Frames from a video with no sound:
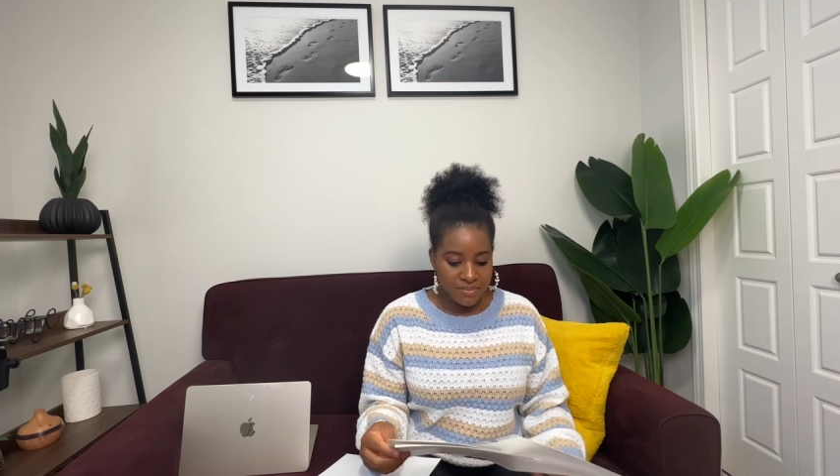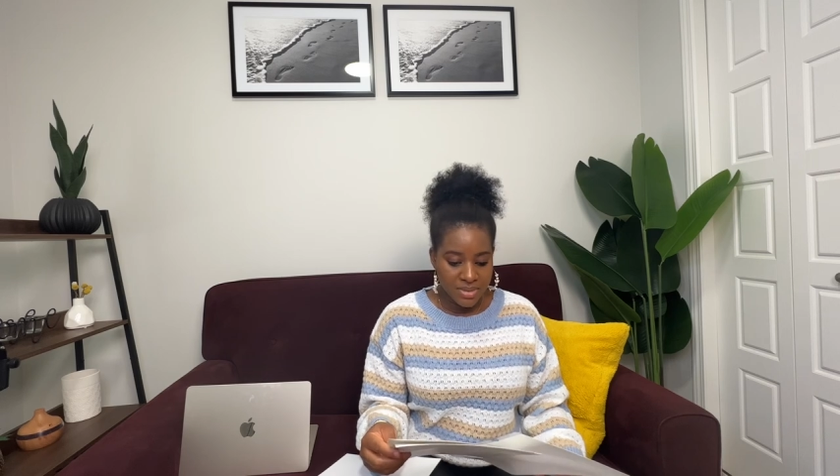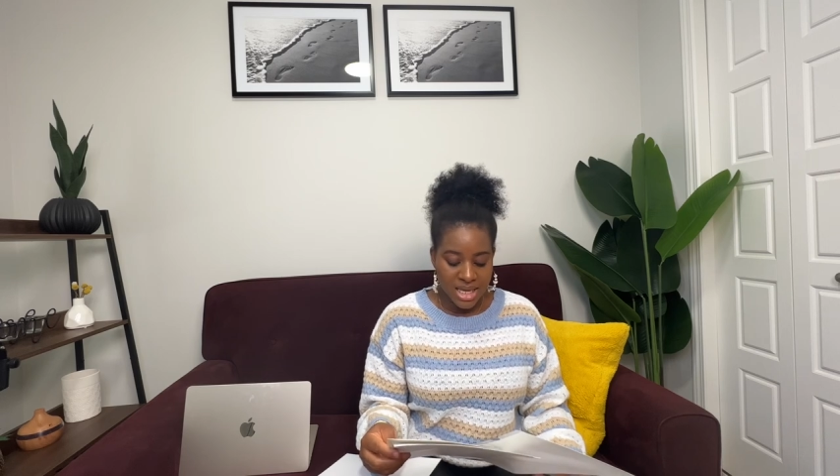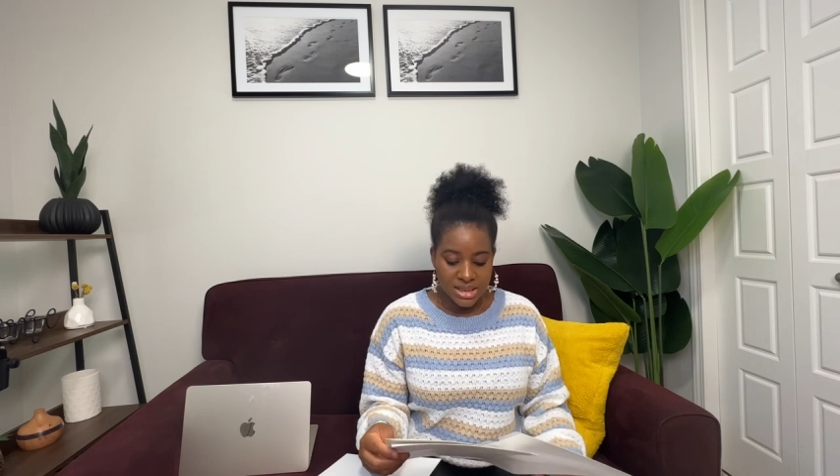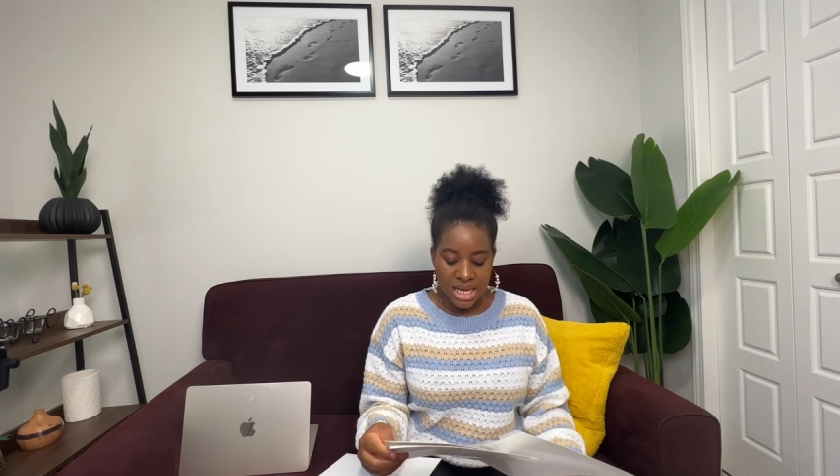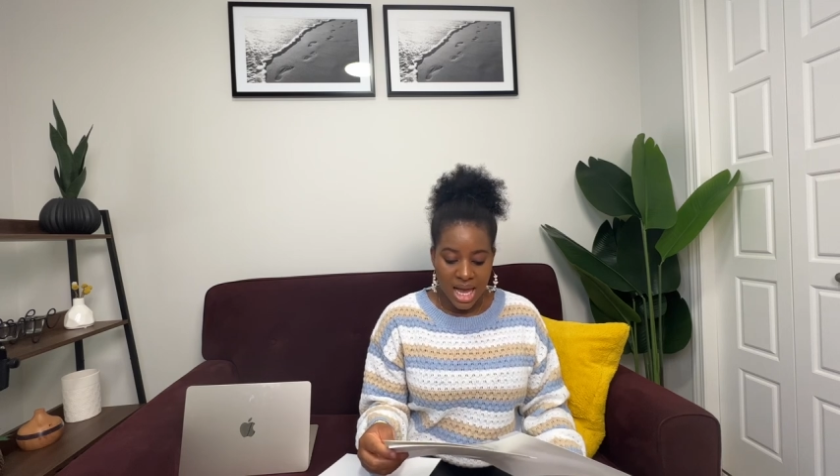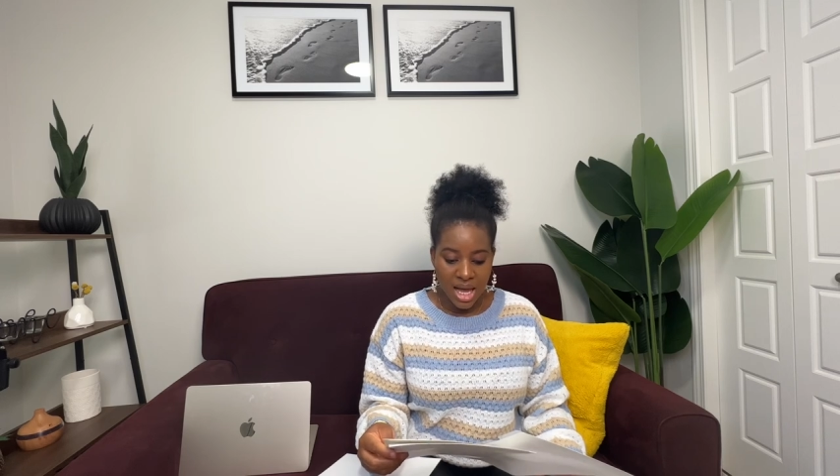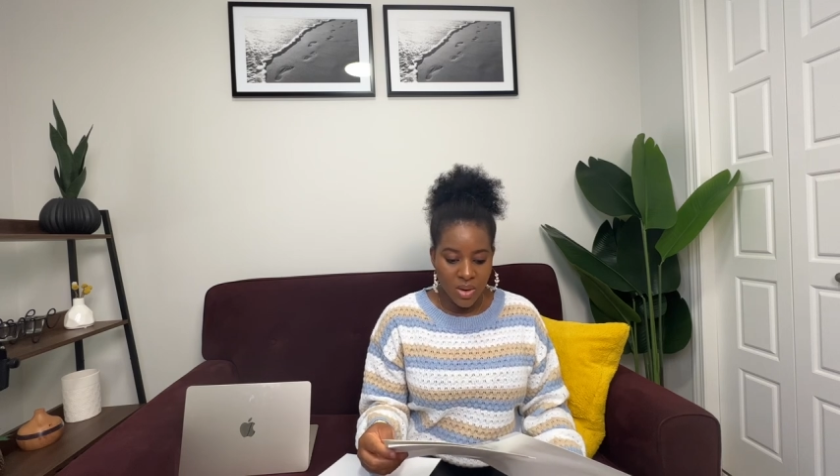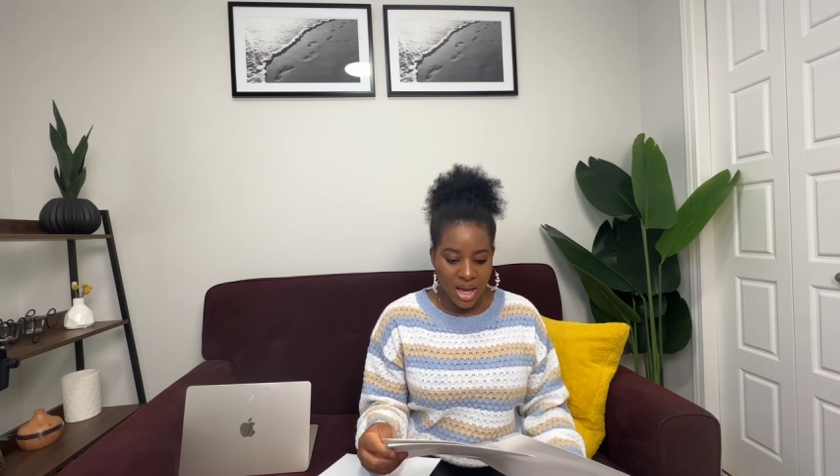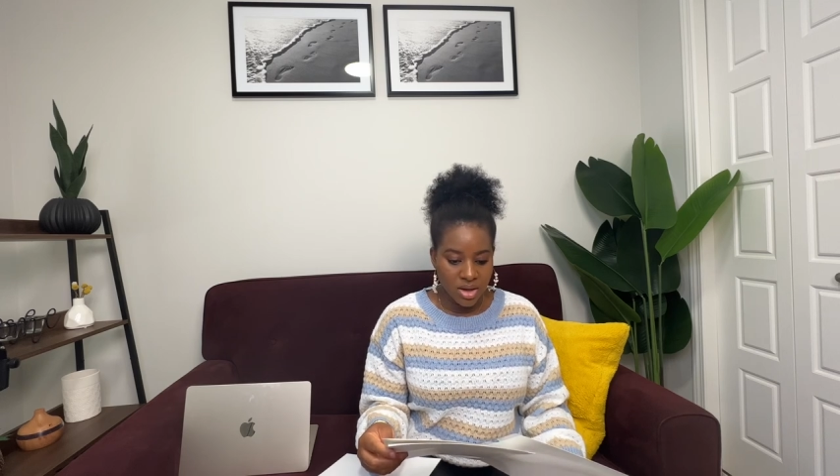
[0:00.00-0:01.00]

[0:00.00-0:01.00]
that's how I